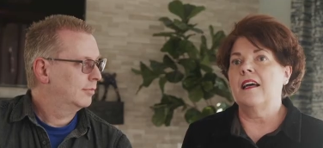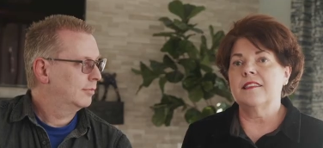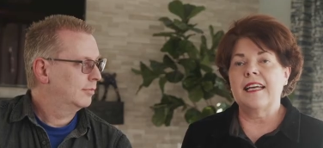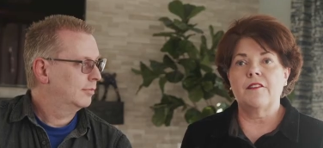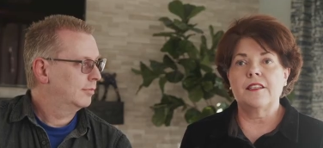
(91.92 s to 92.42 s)

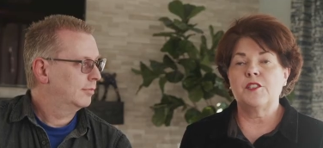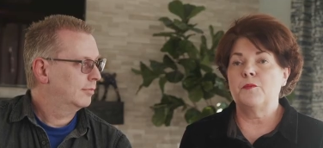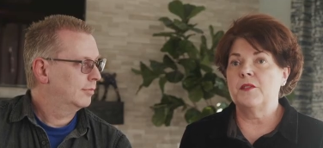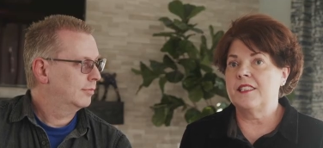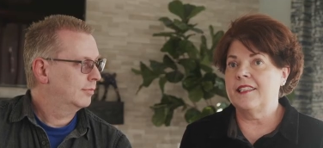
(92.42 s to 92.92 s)
Speaker 1: allowed us to
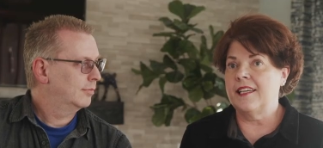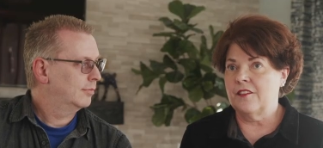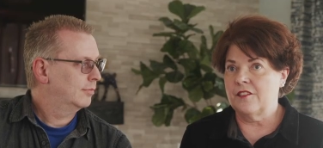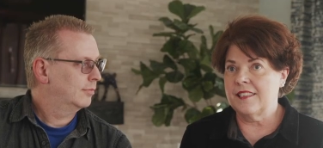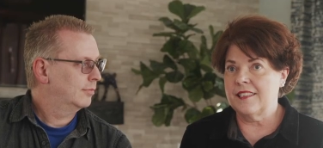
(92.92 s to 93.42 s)
put
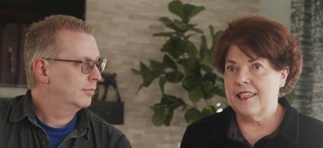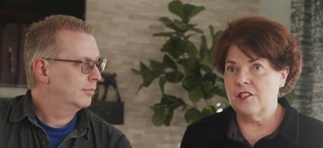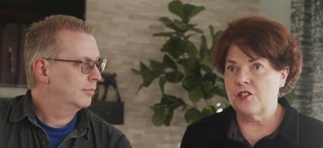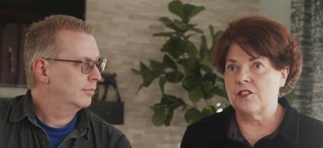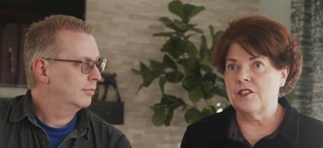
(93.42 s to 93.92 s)
together a
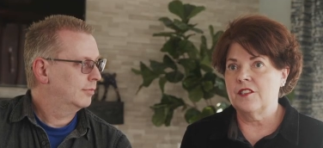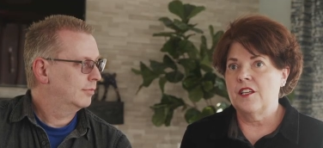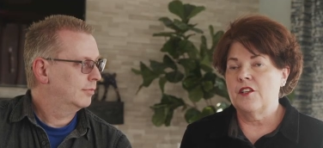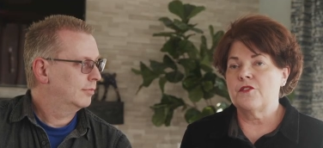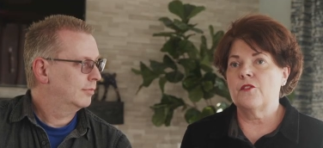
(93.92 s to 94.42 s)
schedule
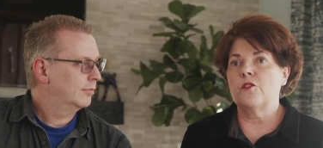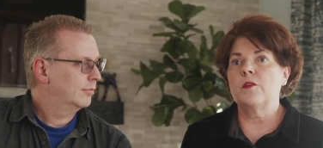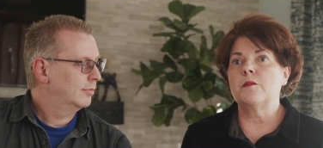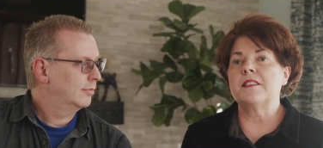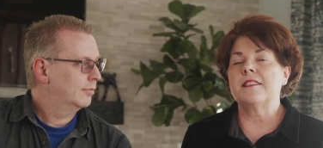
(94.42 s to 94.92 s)
so that
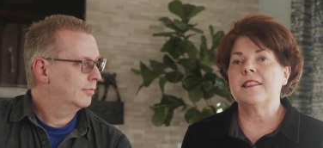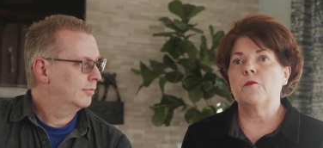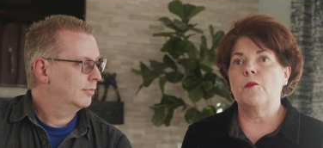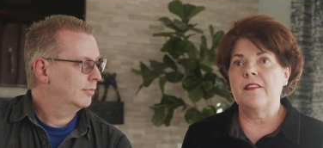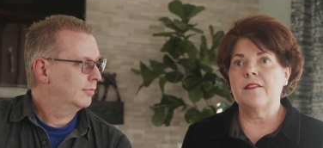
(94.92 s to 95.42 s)
we would see
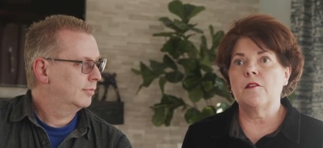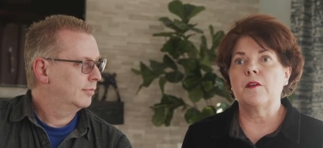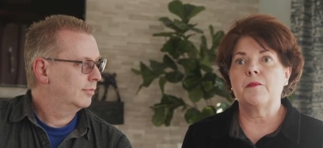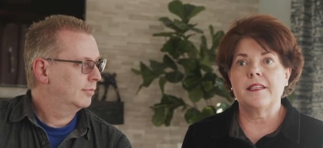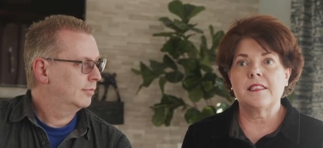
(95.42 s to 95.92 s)
when the
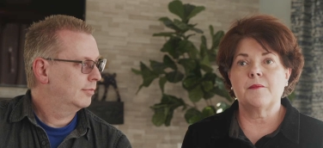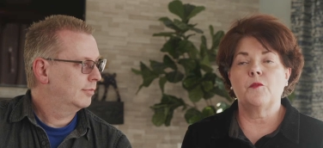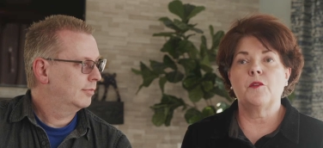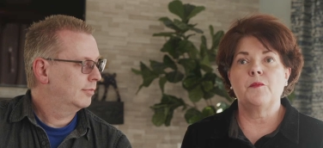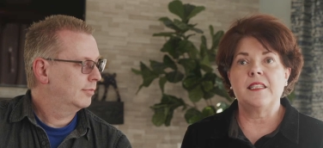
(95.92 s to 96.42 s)

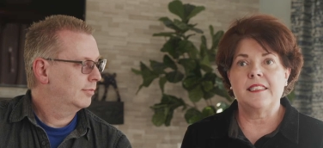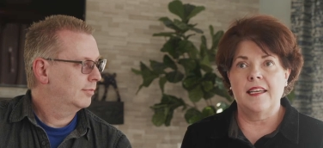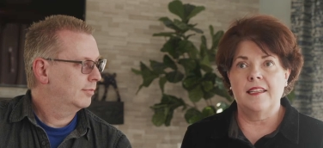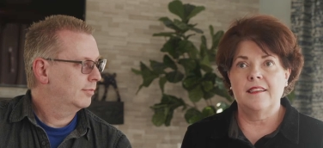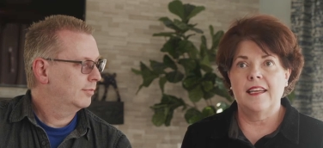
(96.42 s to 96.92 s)
replacement would be
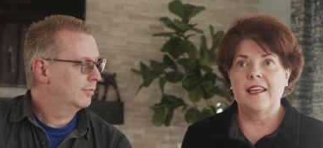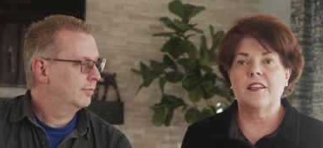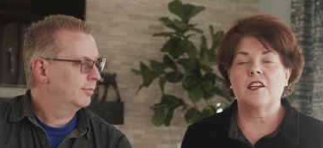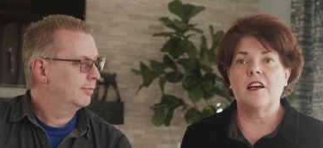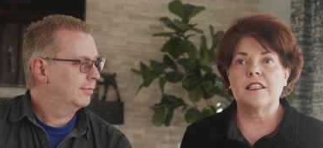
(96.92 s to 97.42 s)
done
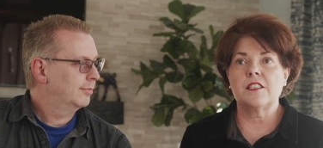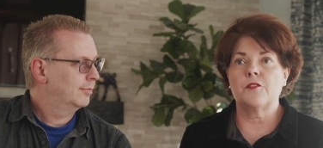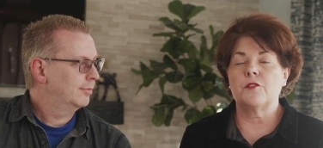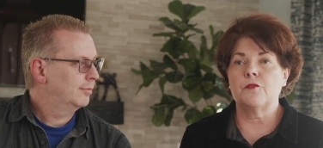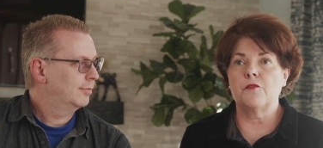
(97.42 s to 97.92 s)
and the cost
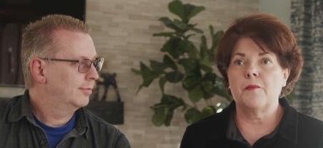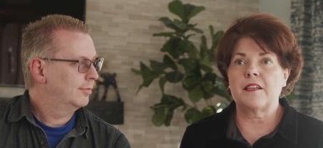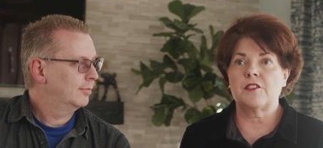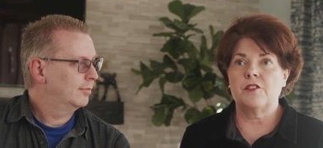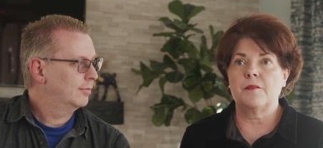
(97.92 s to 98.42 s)
for the Roof
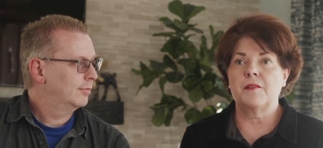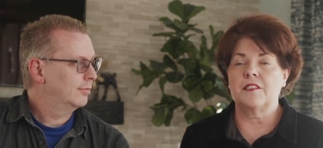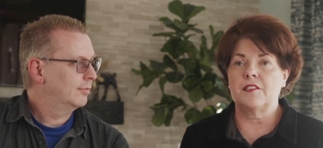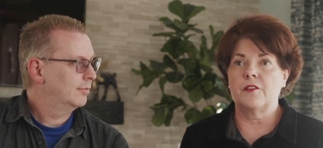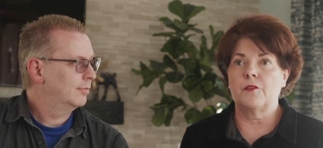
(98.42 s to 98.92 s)
Maxx treatment
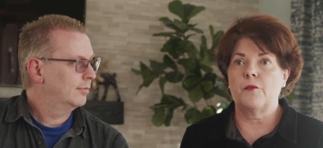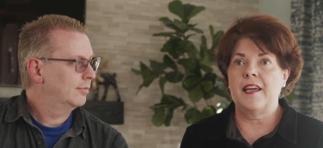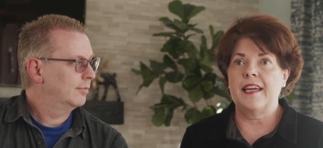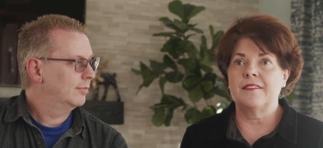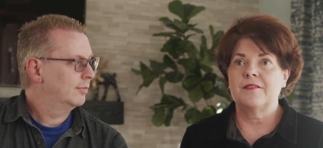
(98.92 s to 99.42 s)
along the
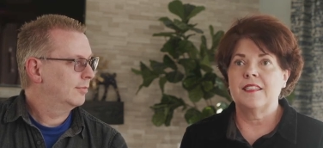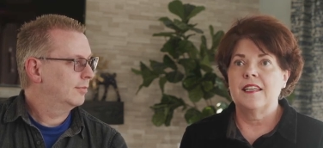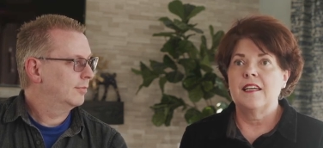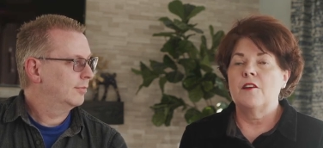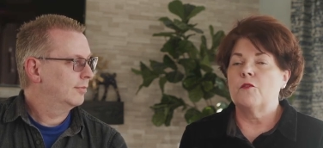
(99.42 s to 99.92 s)
way.
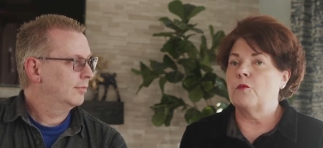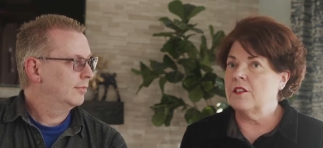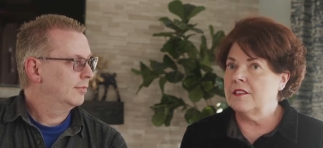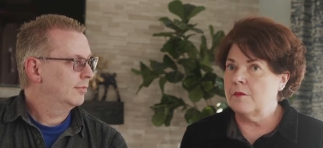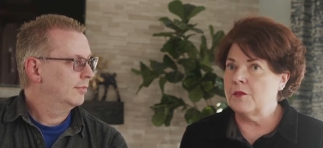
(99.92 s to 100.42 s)

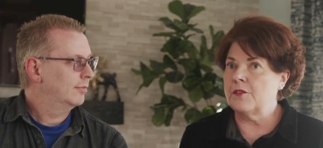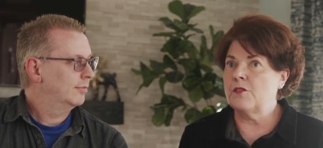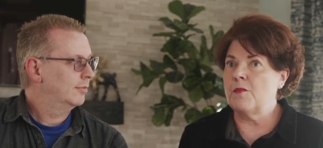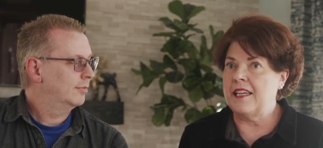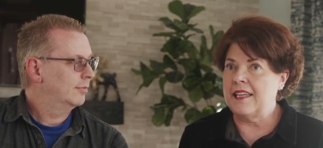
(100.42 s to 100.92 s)
Real
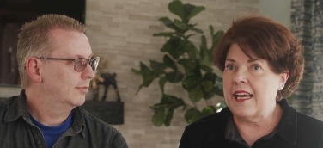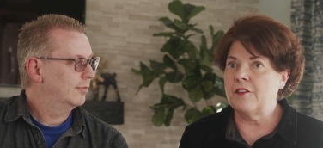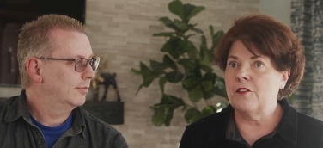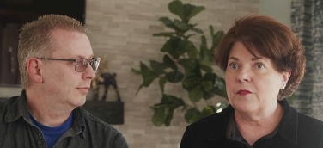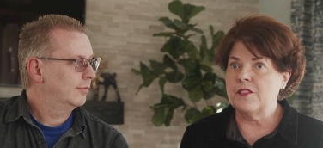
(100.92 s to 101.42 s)
numbers make an
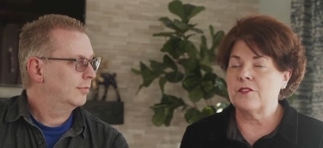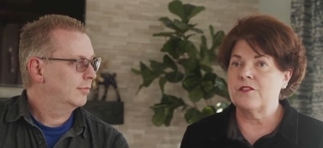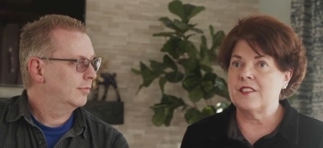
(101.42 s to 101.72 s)
accurate reserve